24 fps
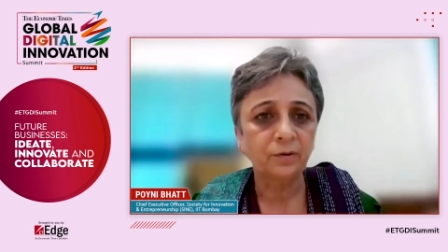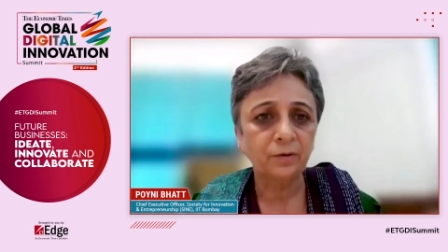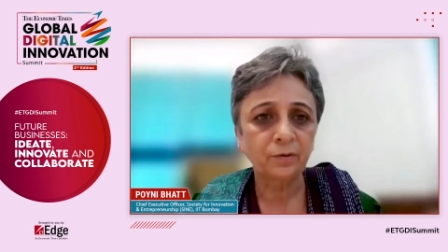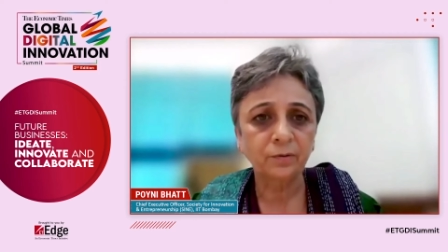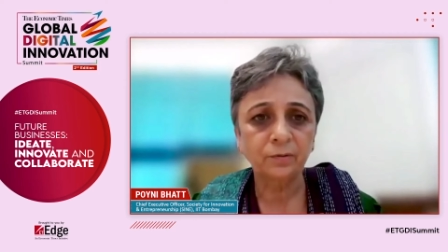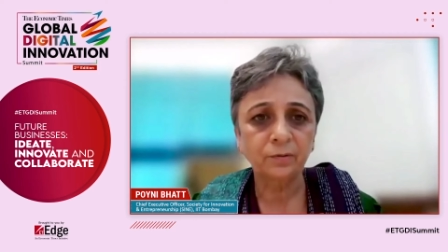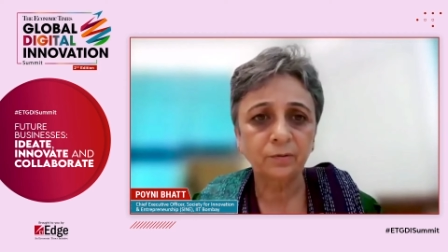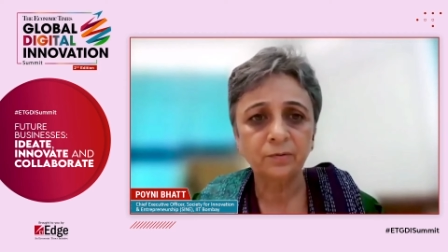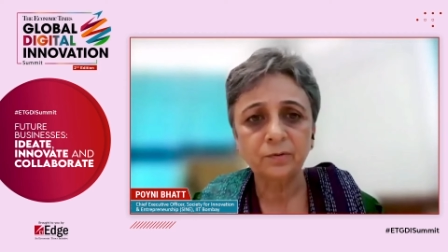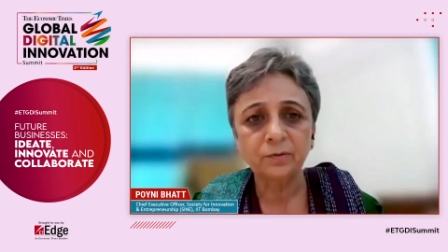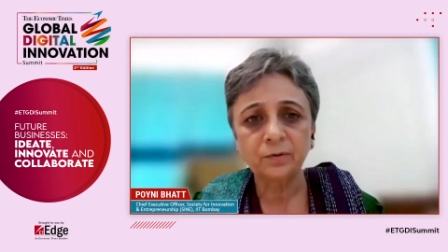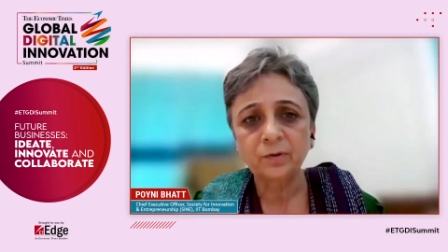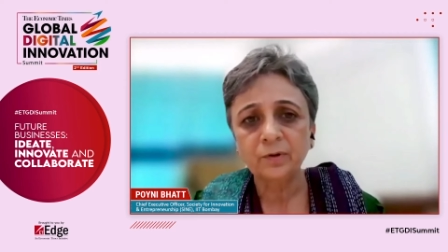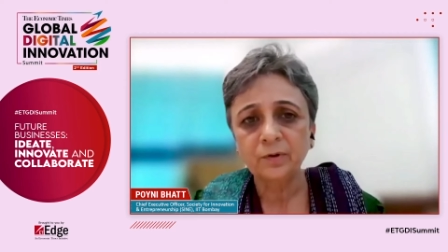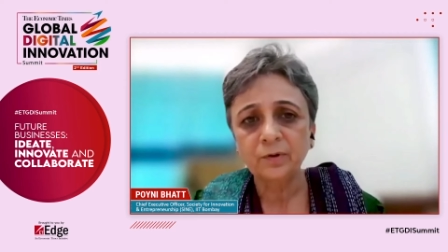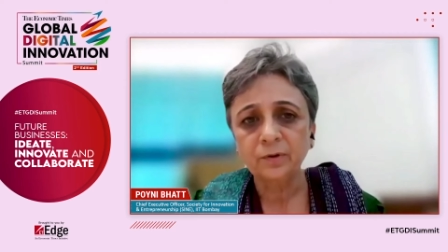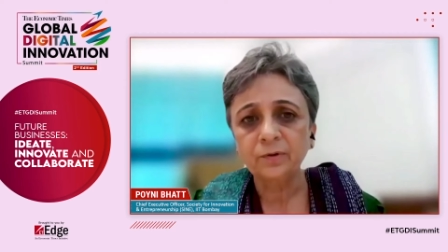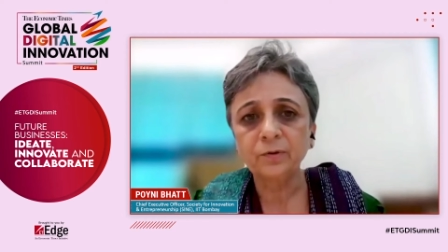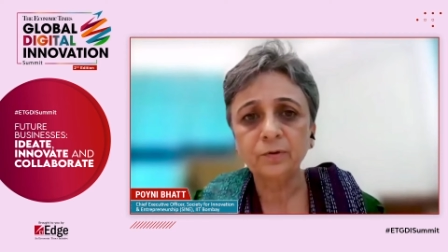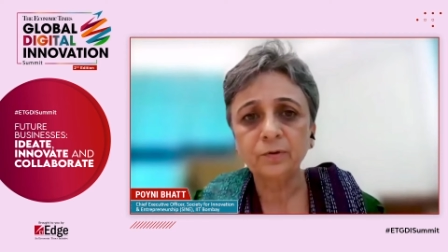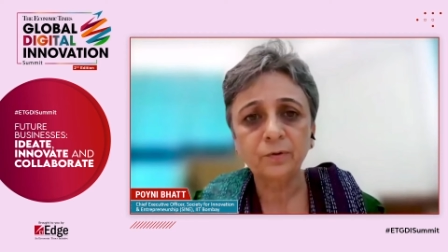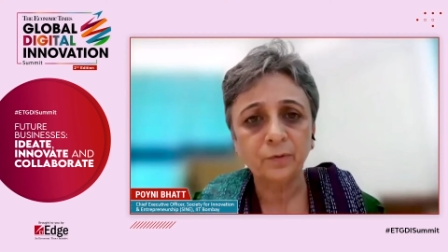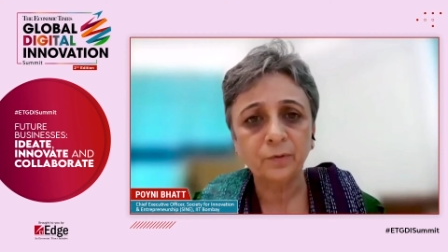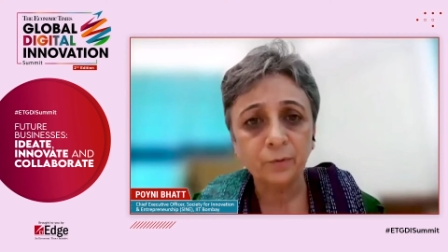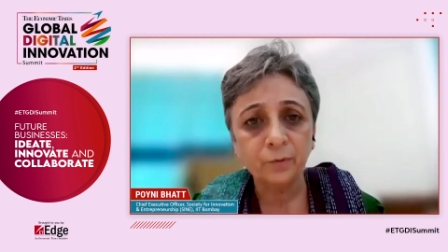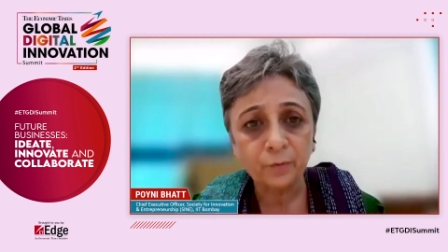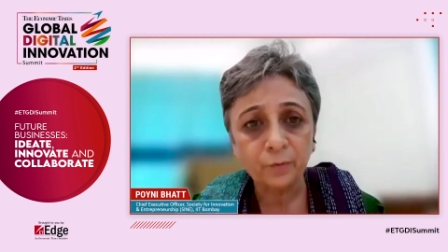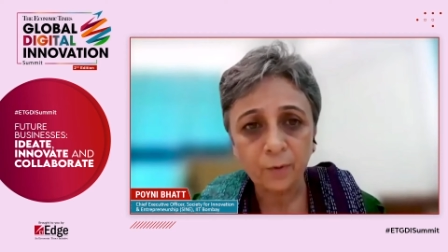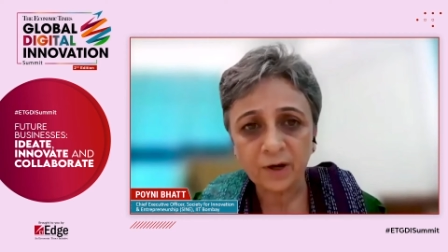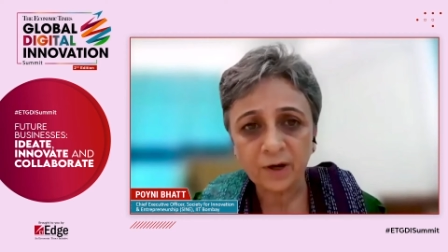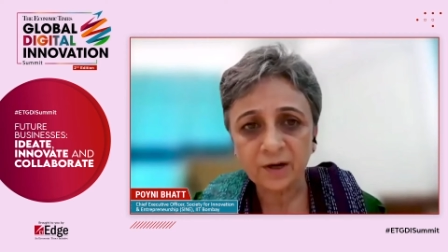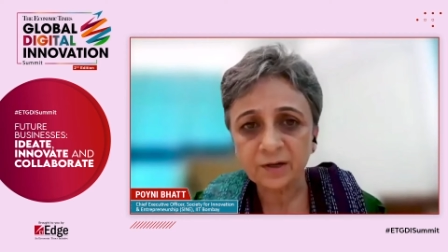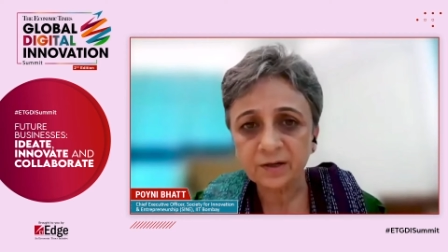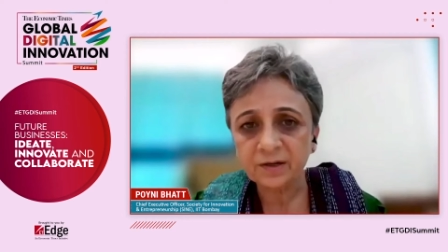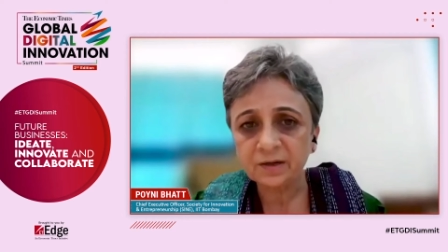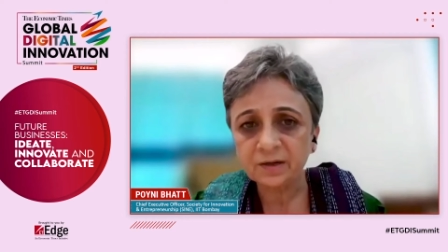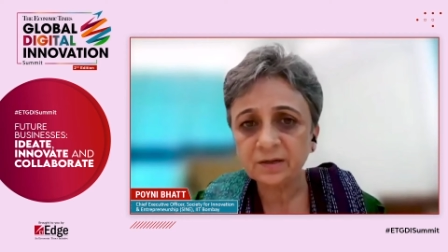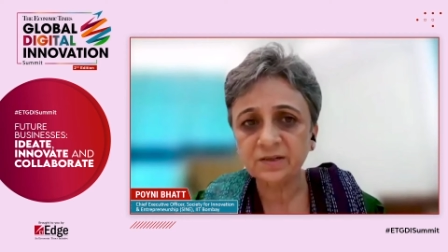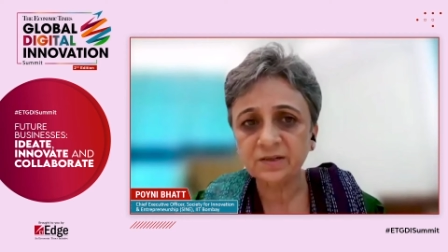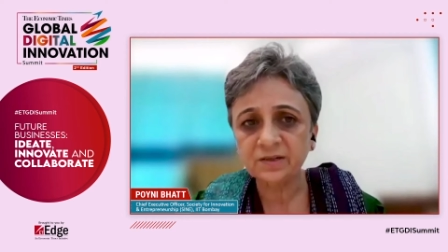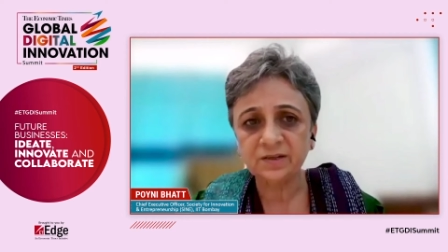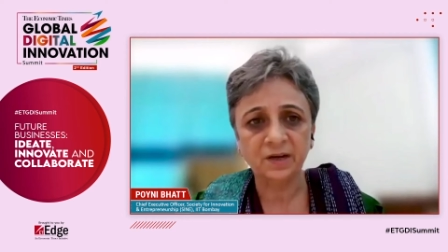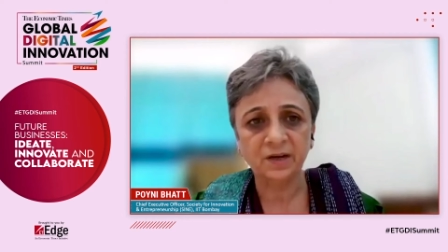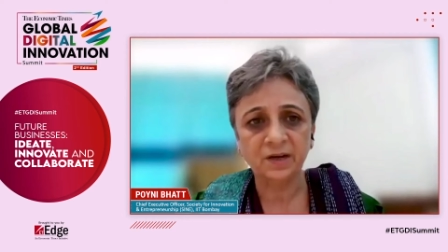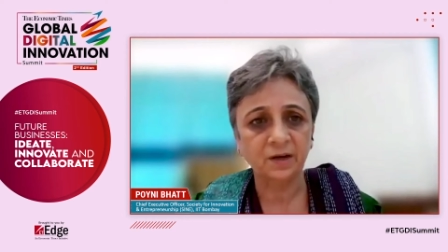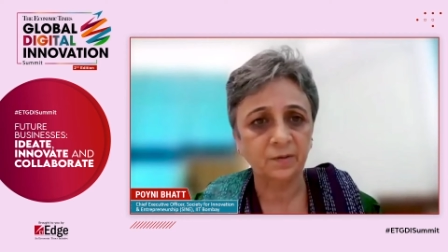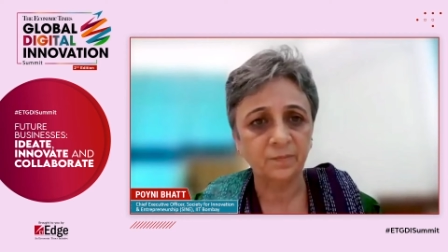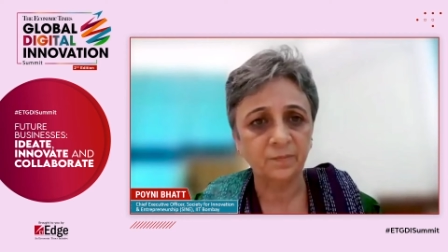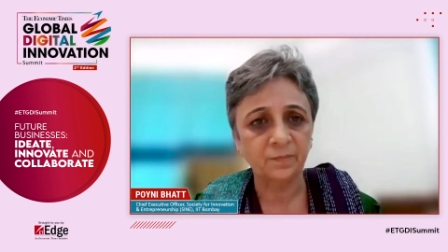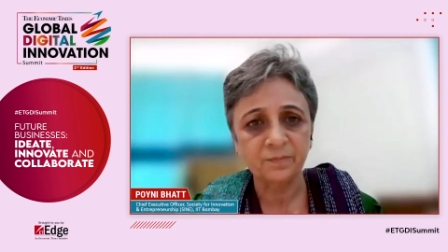to do quality check,